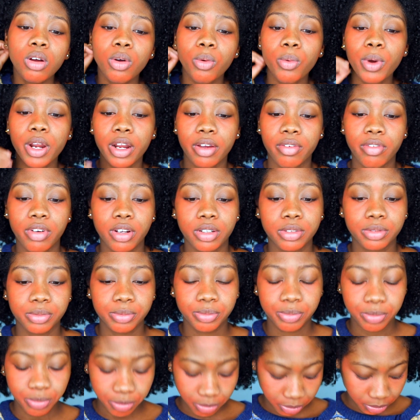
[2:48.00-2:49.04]
Whatever.
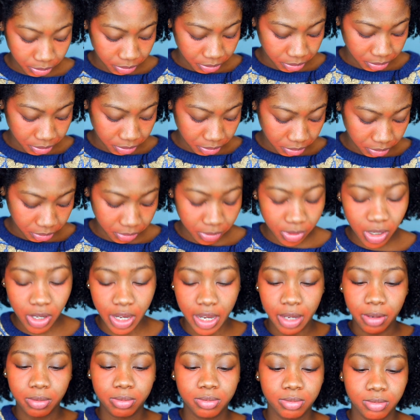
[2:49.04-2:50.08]

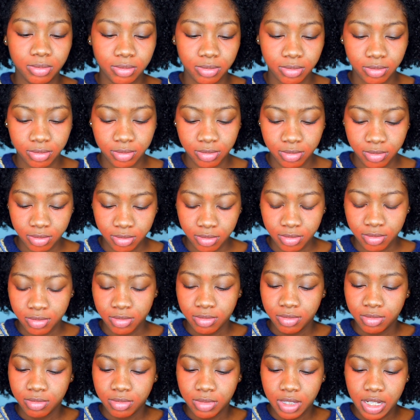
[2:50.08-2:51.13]
Alright,
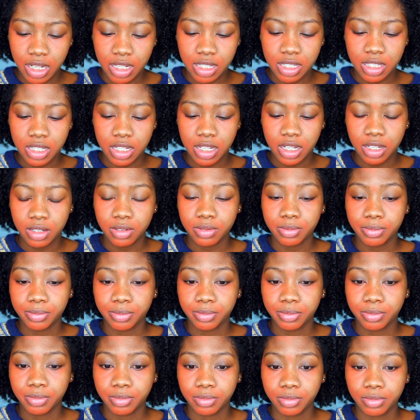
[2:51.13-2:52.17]
let's see.
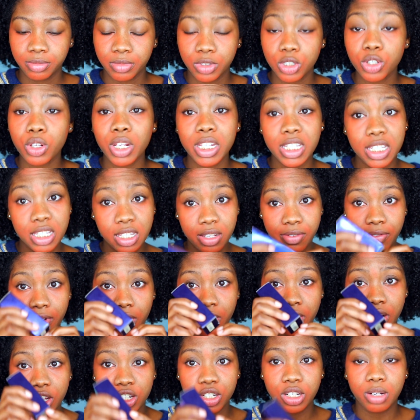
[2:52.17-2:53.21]
So this is the
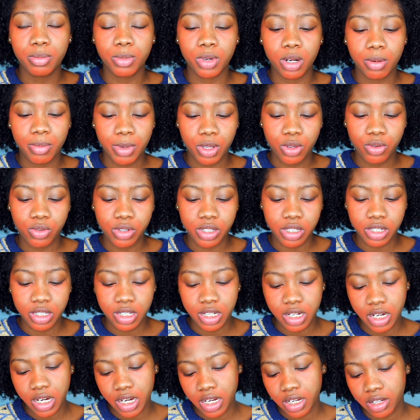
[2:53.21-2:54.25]
foundation I'm going to be using
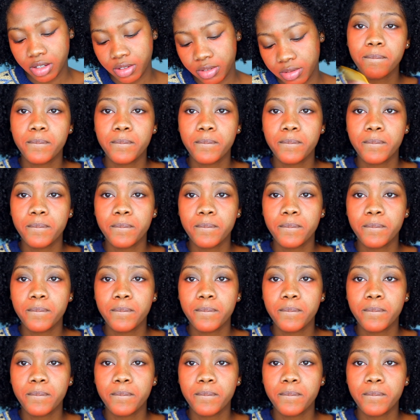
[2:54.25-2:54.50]
today.